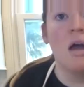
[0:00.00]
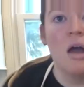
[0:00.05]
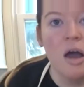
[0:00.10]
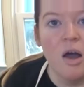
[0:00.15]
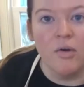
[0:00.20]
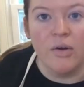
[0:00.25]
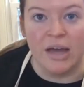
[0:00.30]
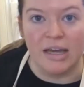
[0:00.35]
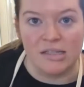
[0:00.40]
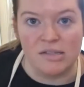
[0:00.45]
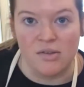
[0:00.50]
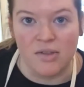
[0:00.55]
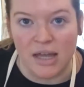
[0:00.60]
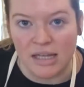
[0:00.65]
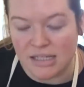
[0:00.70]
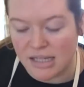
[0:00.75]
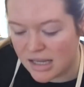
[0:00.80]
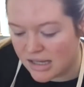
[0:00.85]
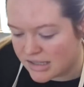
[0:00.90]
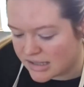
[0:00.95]
Okay, so
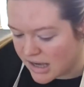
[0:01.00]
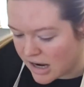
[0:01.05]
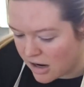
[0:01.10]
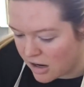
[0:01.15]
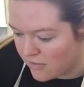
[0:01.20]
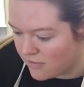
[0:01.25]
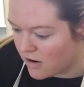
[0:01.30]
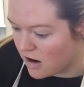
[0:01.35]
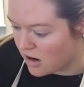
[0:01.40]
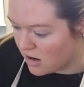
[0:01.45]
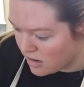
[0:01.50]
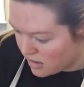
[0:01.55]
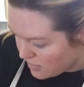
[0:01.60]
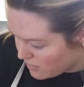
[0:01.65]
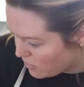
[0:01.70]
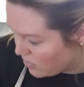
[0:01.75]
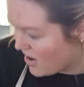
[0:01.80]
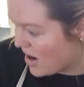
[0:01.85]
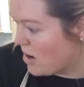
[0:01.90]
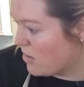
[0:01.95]
that takes care of our
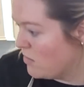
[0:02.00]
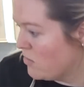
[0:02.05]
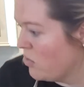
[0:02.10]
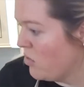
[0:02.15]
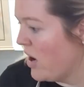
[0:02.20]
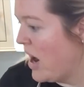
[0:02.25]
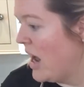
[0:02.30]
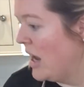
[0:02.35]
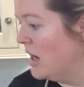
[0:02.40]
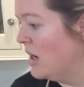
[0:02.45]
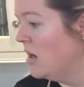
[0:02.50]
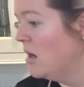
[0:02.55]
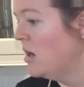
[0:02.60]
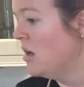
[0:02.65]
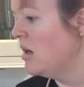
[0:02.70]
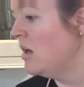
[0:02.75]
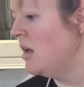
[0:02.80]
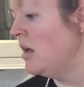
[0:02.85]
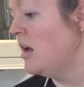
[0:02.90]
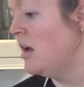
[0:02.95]
brown bread.
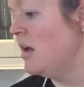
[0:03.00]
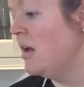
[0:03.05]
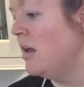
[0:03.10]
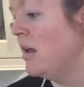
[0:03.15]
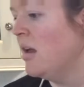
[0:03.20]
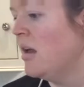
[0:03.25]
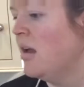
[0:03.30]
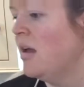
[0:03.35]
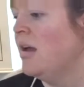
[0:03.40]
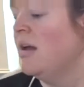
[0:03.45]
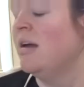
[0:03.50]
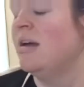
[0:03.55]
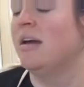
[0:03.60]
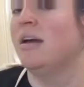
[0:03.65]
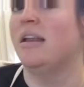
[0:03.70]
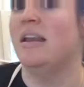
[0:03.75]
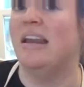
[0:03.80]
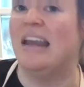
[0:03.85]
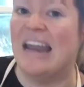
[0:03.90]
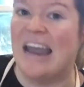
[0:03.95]

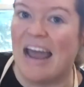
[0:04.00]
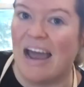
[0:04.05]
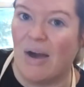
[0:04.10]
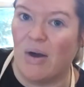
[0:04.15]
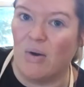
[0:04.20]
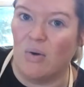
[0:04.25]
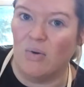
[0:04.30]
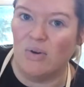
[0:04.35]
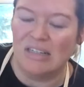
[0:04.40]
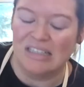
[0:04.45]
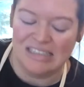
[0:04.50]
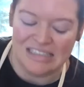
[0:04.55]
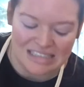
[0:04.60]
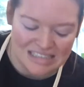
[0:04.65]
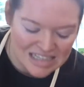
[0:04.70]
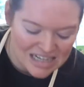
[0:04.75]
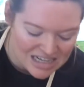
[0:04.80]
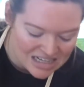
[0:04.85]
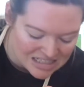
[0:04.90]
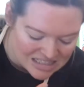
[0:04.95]
Now,
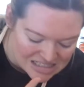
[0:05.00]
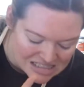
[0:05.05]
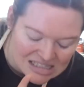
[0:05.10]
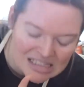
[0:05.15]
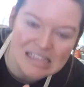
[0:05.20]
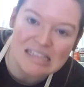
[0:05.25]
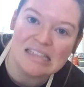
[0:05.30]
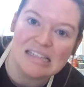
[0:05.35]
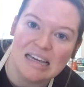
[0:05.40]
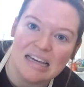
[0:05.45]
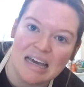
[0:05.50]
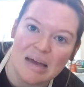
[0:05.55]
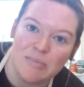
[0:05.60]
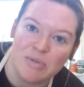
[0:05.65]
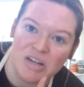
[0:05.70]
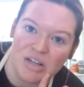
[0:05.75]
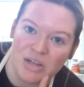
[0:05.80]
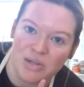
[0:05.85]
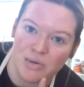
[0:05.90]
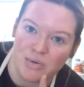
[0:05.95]
since I am
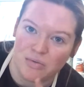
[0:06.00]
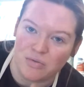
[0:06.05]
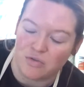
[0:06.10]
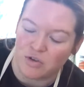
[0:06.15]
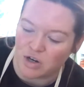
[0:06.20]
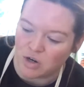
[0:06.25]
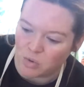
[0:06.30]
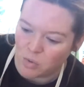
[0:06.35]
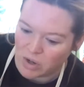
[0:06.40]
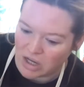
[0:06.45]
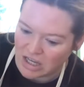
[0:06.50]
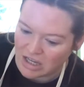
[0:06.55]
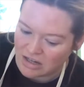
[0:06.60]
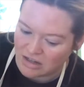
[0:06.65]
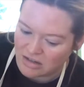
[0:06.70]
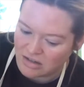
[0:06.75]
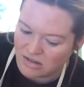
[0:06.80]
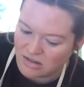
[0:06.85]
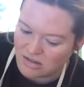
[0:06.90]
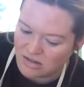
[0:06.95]
a gluten-free
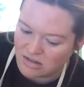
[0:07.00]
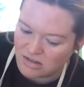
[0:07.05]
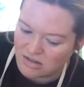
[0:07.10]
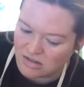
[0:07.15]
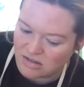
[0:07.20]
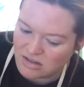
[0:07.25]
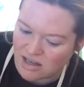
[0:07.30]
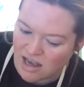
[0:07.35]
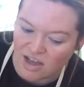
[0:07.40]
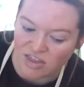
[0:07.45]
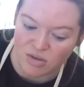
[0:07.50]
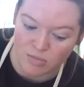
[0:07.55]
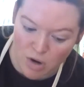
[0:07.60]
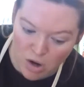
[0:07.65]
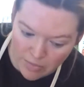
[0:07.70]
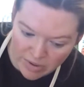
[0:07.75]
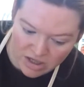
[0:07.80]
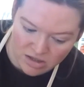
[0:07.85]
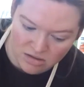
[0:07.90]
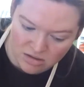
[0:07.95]
queen at the
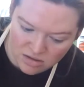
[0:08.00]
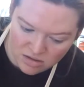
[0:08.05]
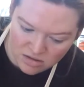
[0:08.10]
moment,